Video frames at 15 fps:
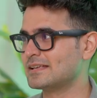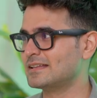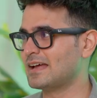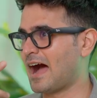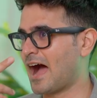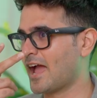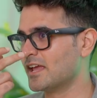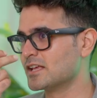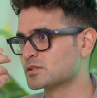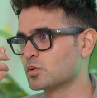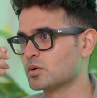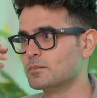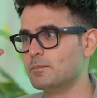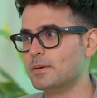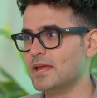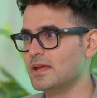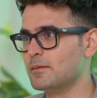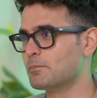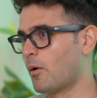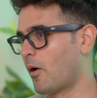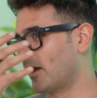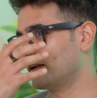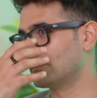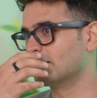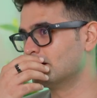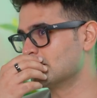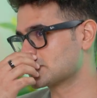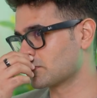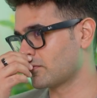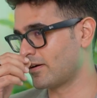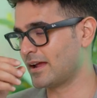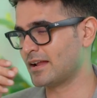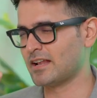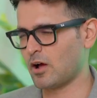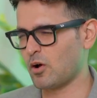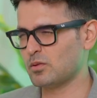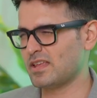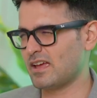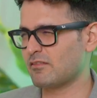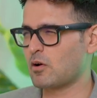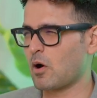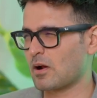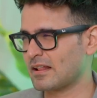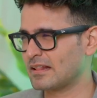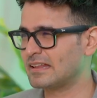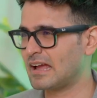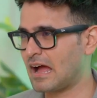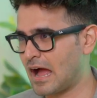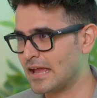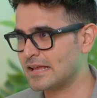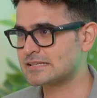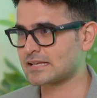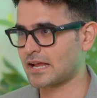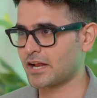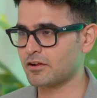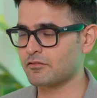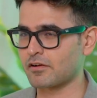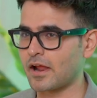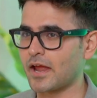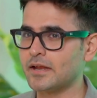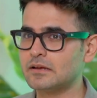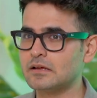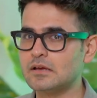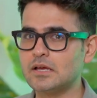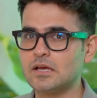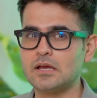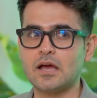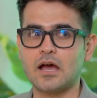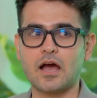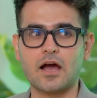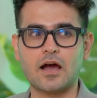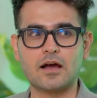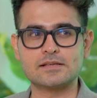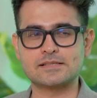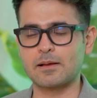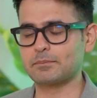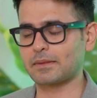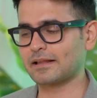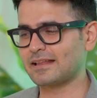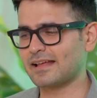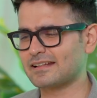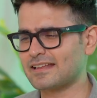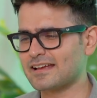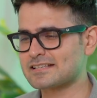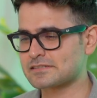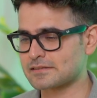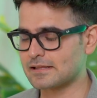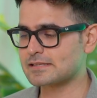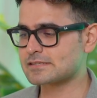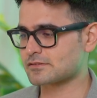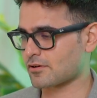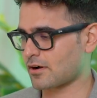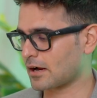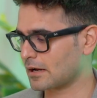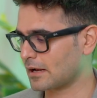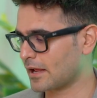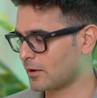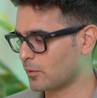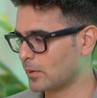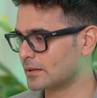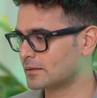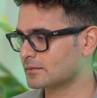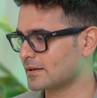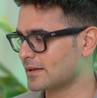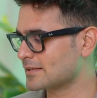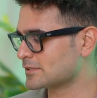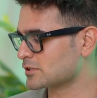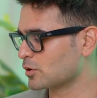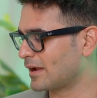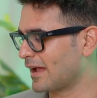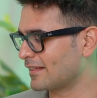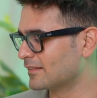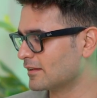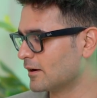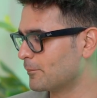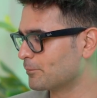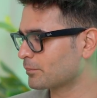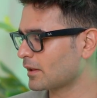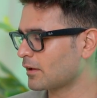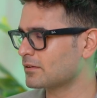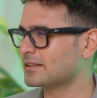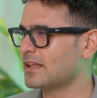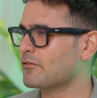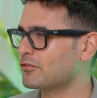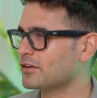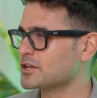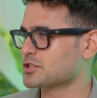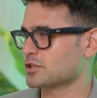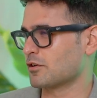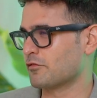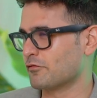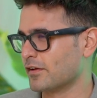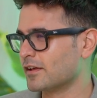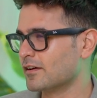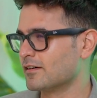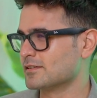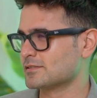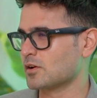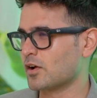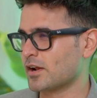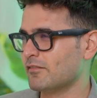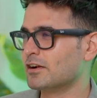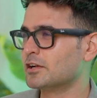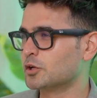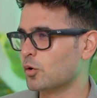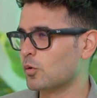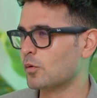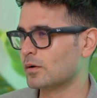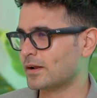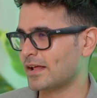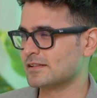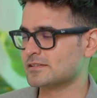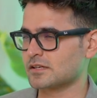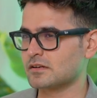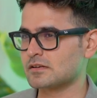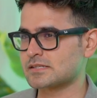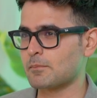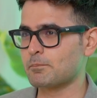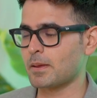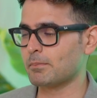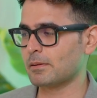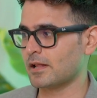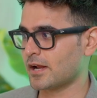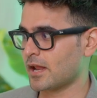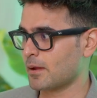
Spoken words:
see the eyes would be pointed this way. Now they have gotten the eyes kind of right. Something that they're still struggling with is to get the definition of fingers or even toenails. Some people are